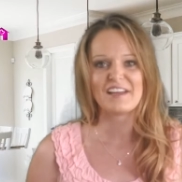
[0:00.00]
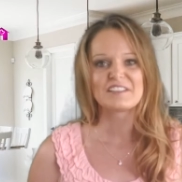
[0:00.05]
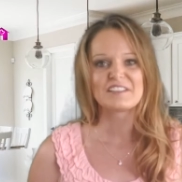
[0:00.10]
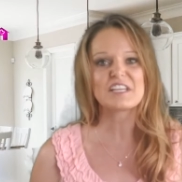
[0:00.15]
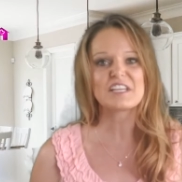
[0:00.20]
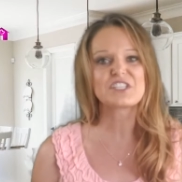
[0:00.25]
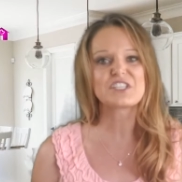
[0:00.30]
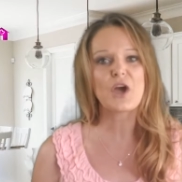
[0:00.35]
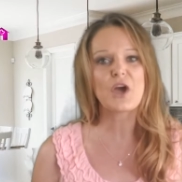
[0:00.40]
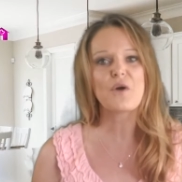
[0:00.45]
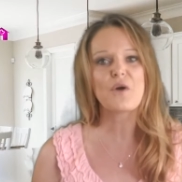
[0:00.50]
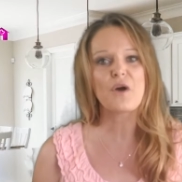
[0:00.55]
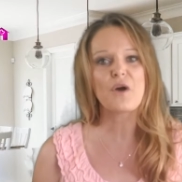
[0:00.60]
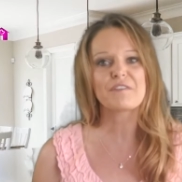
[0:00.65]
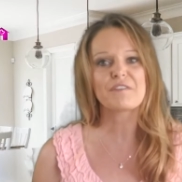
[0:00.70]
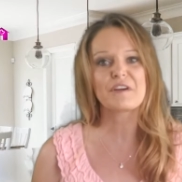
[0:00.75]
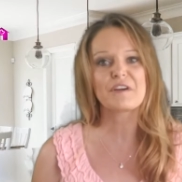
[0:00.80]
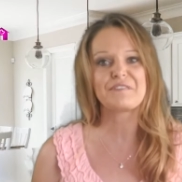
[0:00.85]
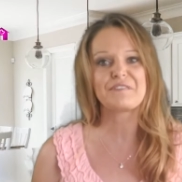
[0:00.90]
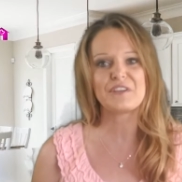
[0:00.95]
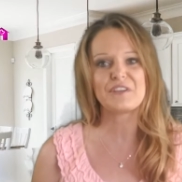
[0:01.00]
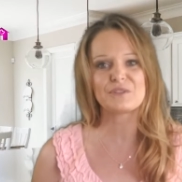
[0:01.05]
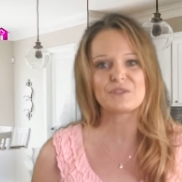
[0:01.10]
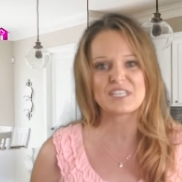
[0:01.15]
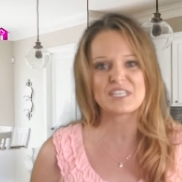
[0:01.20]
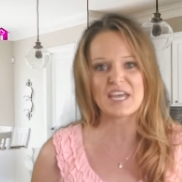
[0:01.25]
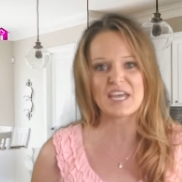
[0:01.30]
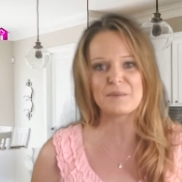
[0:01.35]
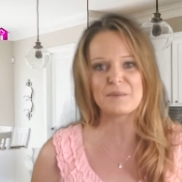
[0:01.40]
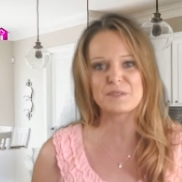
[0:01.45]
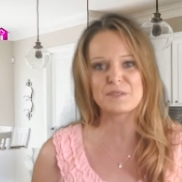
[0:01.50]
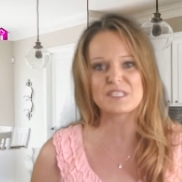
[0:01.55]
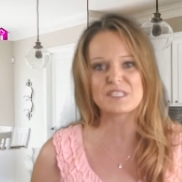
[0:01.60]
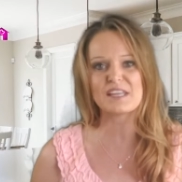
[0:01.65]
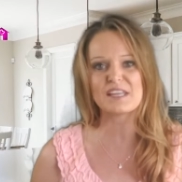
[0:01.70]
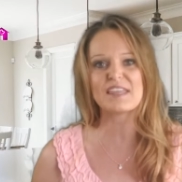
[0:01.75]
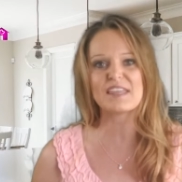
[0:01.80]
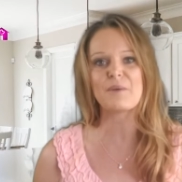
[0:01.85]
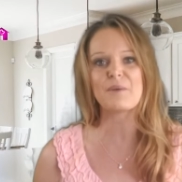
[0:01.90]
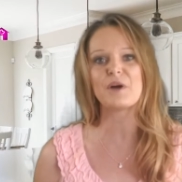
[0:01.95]
Let's go over a few tips
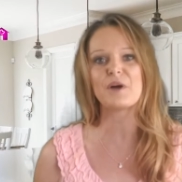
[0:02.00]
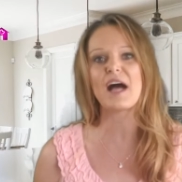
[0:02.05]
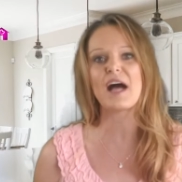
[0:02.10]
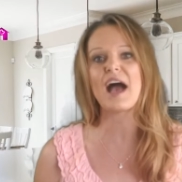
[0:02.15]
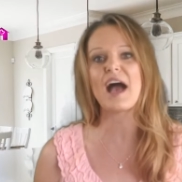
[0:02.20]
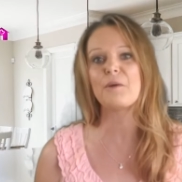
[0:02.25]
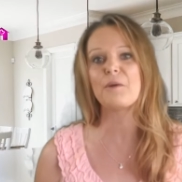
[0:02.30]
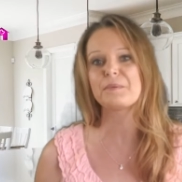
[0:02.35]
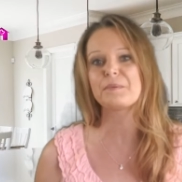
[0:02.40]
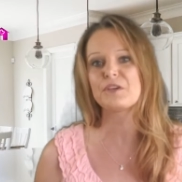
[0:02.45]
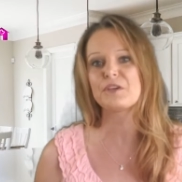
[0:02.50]
that will help